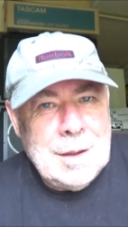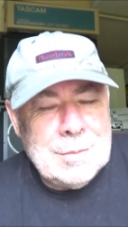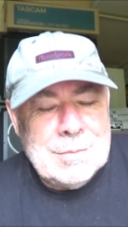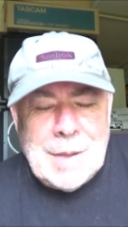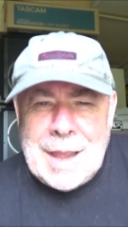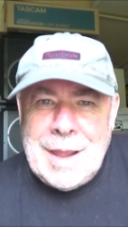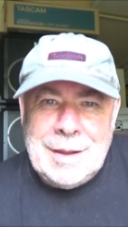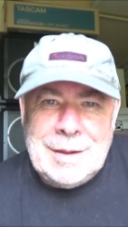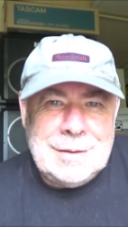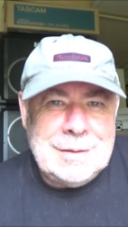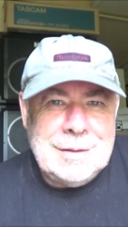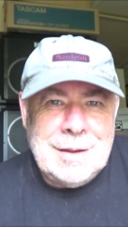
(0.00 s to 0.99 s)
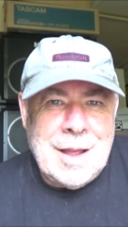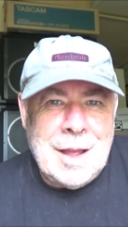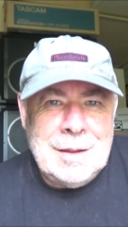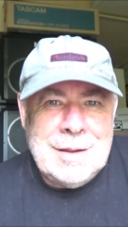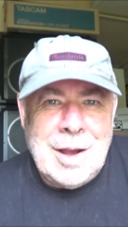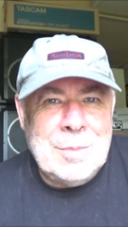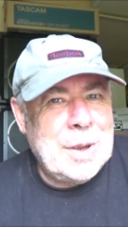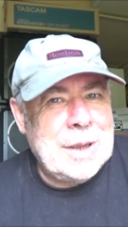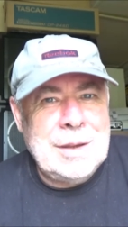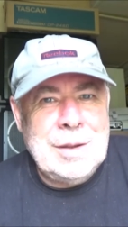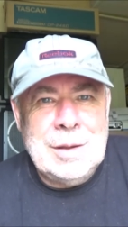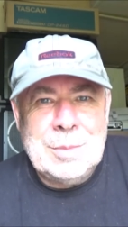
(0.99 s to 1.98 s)
"Man, I
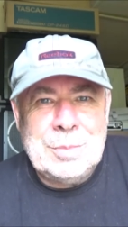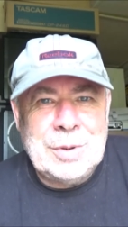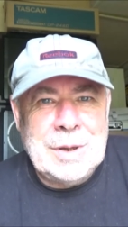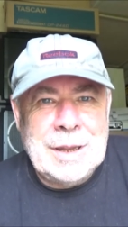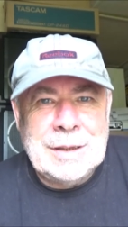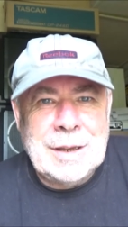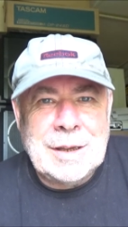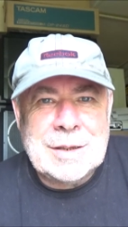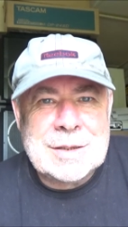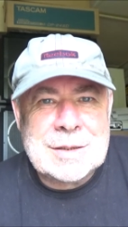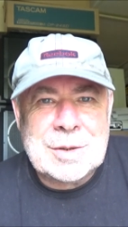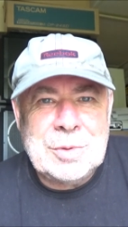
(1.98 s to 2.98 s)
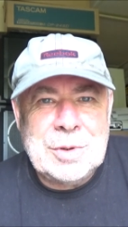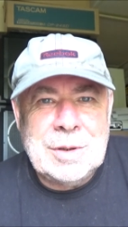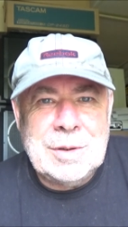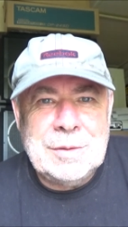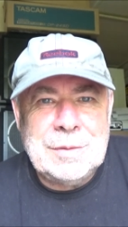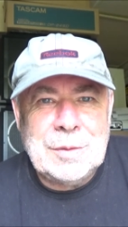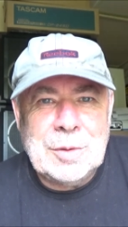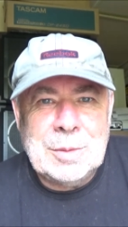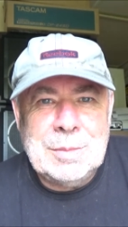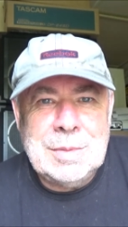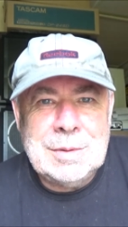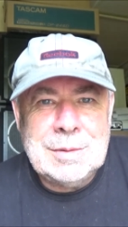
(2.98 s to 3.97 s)
bet you look brilliant in a school uniform."